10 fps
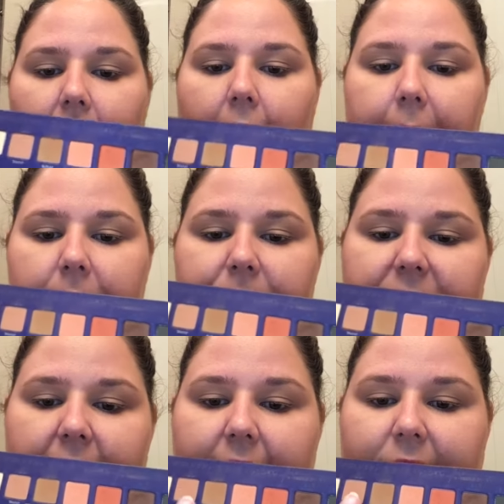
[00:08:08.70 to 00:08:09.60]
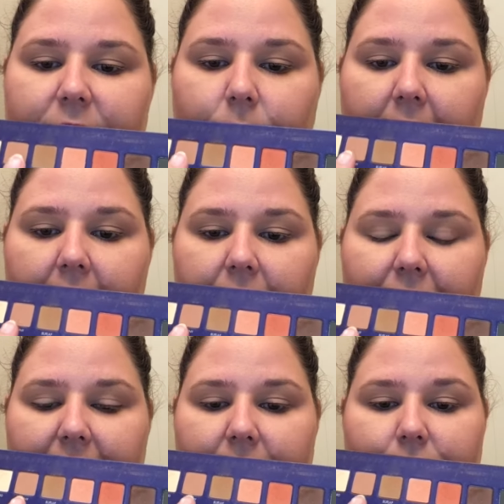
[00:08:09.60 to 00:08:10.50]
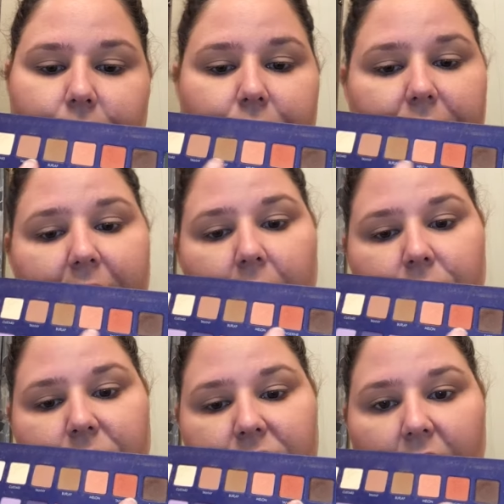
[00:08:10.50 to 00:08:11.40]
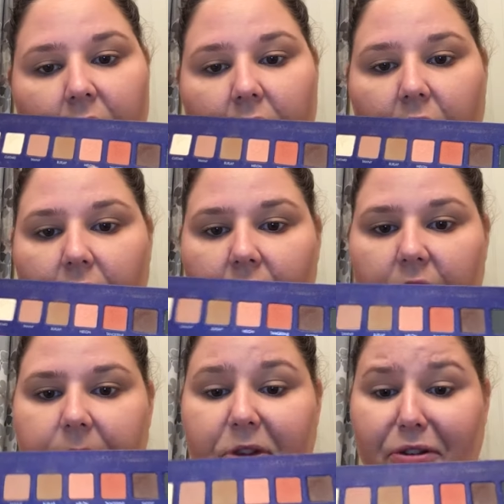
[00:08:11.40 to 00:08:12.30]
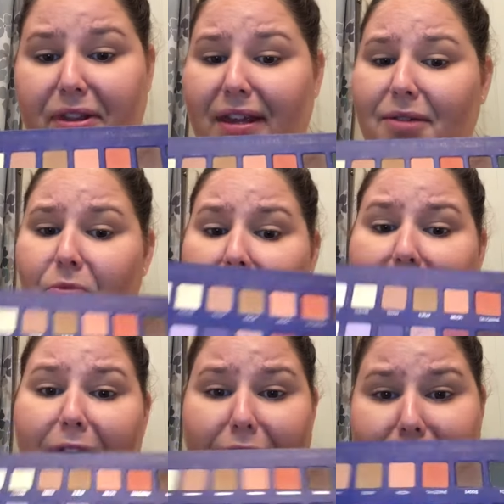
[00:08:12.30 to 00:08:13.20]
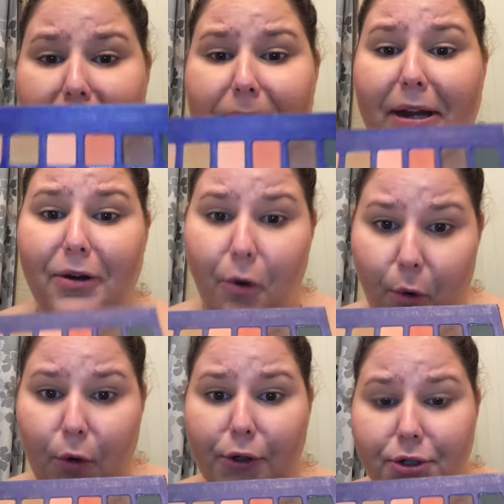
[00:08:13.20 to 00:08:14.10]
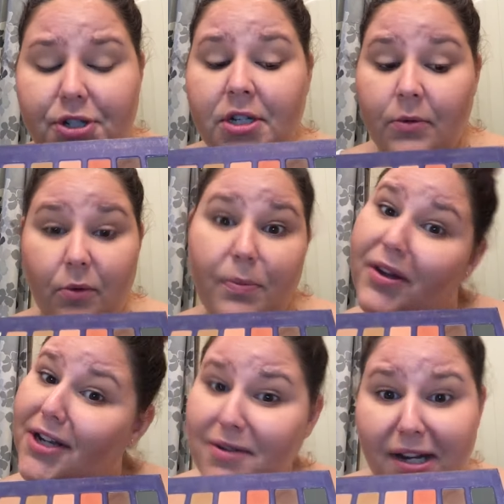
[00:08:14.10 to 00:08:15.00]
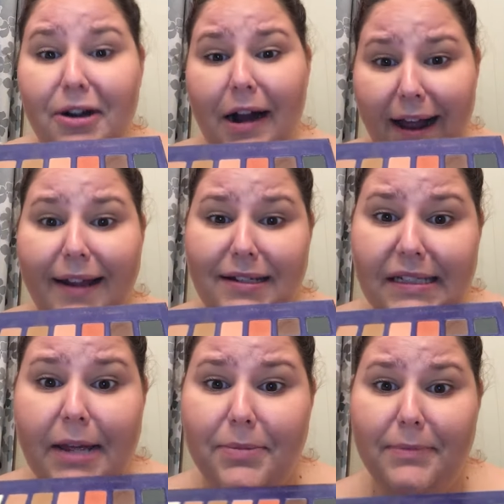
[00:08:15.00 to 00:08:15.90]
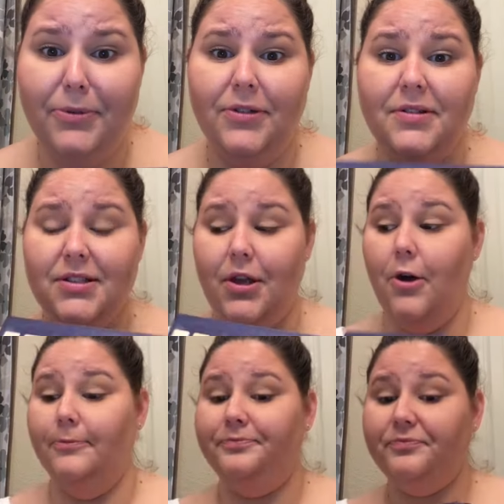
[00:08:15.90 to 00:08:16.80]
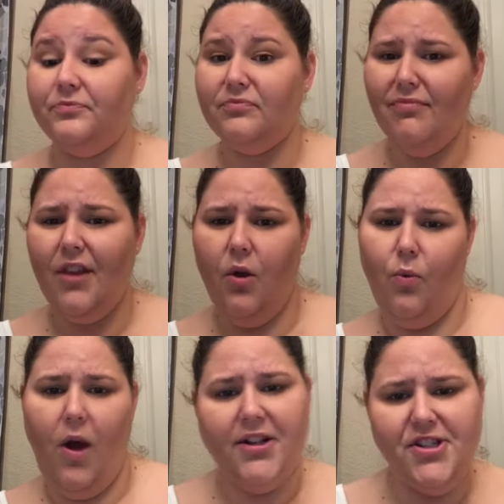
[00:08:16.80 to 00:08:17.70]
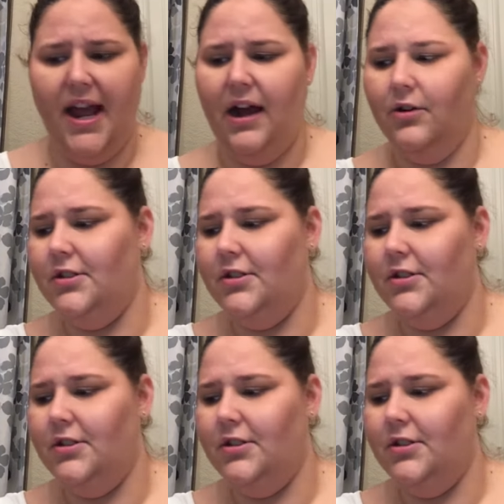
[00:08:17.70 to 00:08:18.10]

I'm obsessed with these neutral tones. You're thinking, why are you talking about an orange? We're putting it in our eye today, people. So watch out.